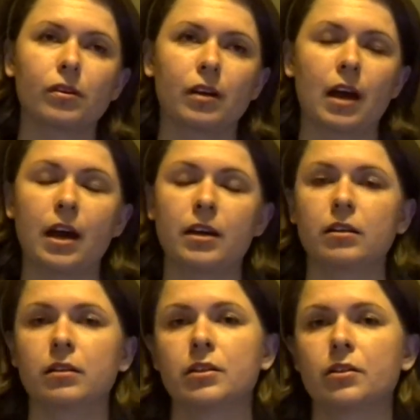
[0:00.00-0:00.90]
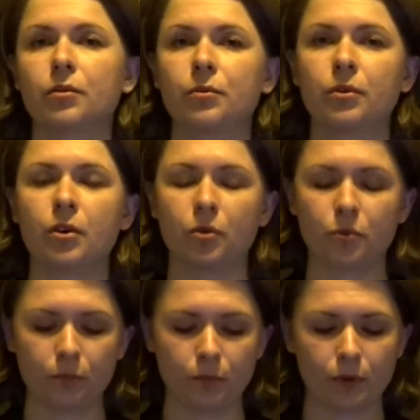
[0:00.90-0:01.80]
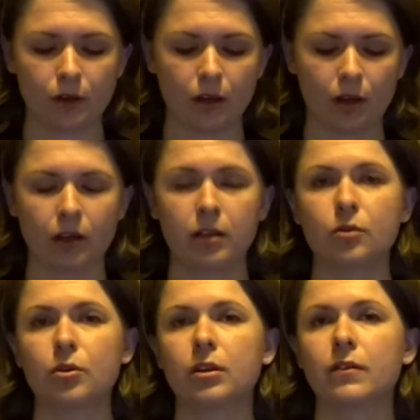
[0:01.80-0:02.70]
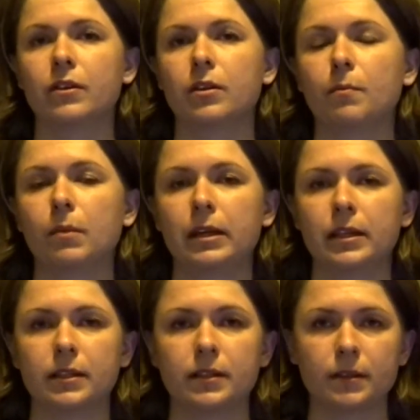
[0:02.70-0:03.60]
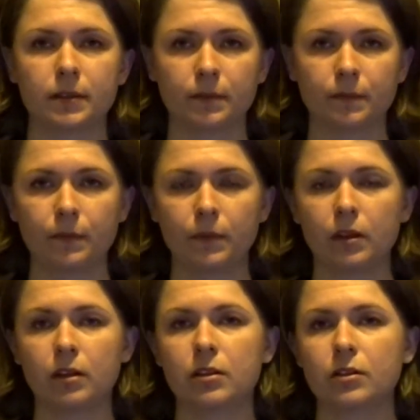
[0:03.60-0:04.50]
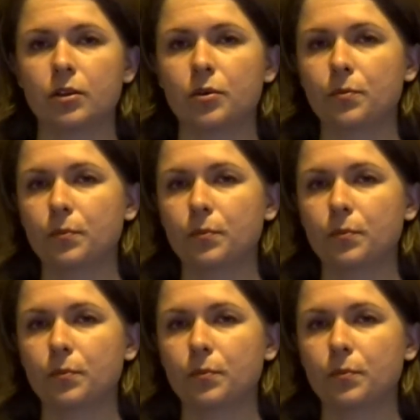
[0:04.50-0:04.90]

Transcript: had his own home, and he could give it a place in his home.